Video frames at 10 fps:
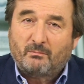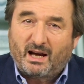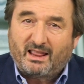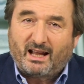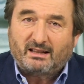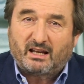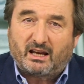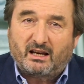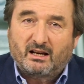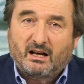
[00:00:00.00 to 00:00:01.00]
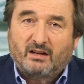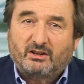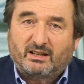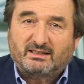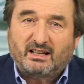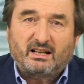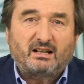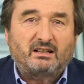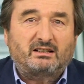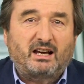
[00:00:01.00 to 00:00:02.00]
By that day, the
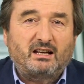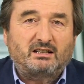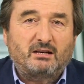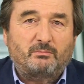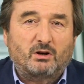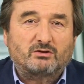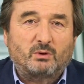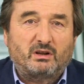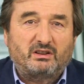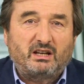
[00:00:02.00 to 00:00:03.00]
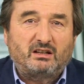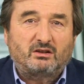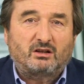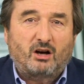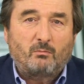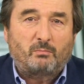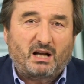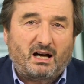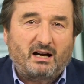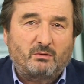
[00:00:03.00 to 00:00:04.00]
designated gatekeepers will need to
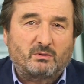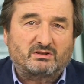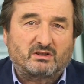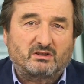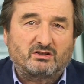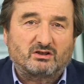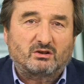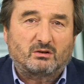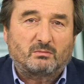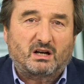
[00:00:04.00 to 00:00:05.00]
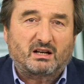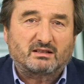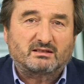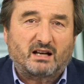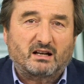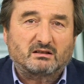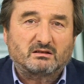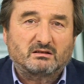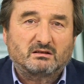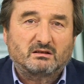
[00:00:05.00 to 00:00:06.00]
comply with the Digital Markets Act.
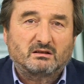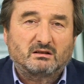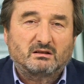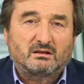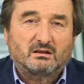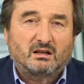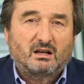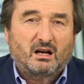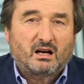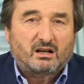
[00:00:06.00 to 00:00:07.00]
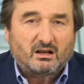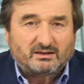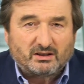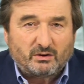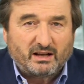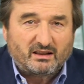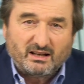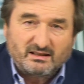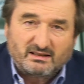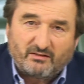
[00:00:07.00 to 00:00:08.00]
Considering
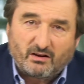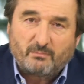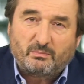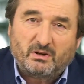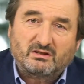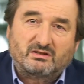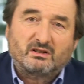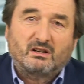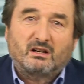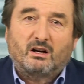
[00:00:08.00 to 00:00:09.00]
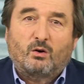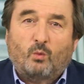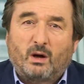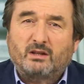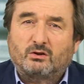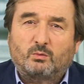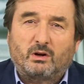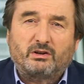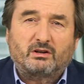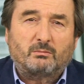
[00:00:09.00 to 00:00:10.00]
these developments, one could
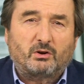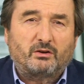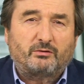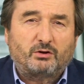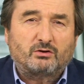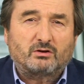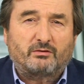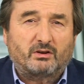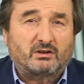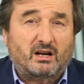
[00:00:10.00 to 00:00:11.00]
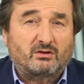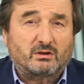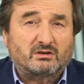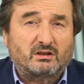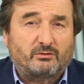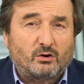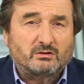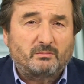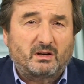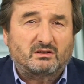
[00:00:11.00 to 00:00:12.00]
wonder about the future of antitrust
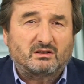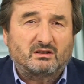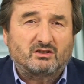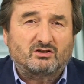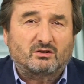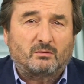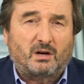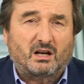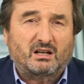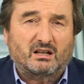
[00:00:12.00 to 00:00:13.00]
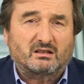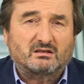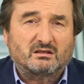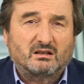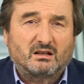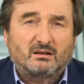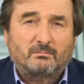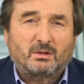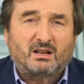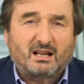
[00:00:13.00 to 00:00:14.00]
enforcement in digital markets.
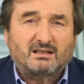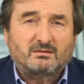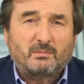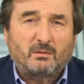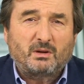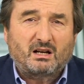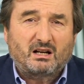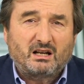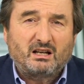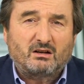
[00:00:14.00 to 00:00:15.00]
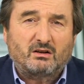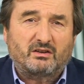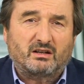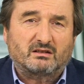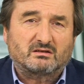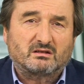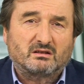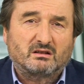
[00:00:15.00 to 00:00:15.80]
But let's maybe clear on this.